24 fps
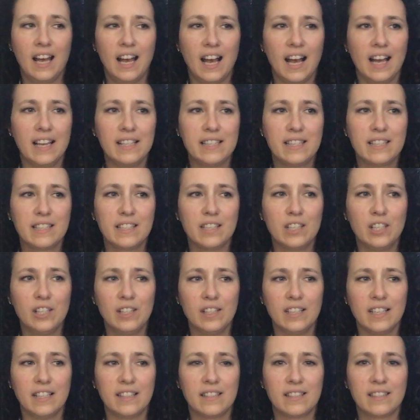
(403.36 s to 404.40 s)

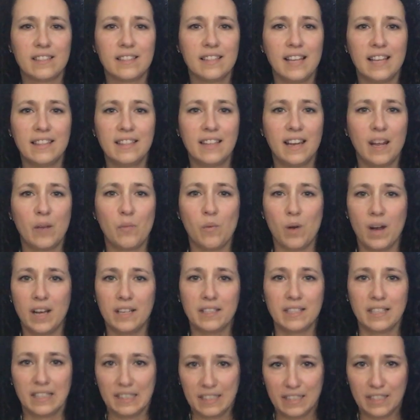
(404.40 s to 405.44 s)
it's not that I want
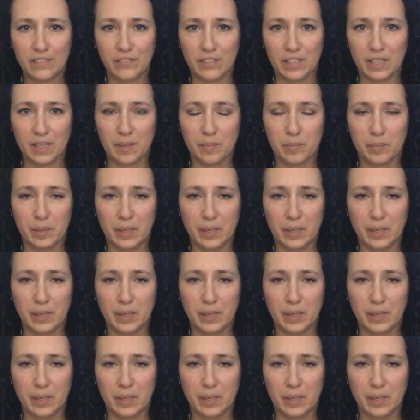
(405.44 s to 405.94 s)
to leave it,